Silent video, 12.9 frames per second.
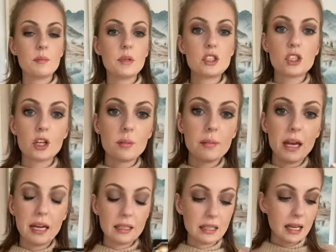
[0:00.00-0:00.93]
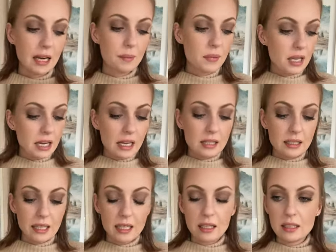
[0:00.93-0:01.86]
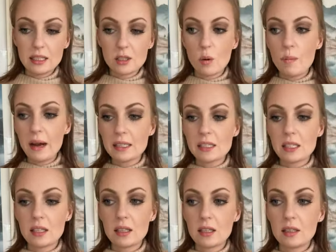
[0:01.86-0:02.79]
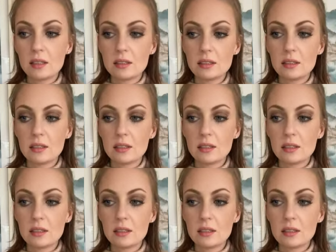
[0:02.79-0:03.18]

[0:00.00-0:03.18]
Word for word: mature man. Like I'm like, let's go back to the,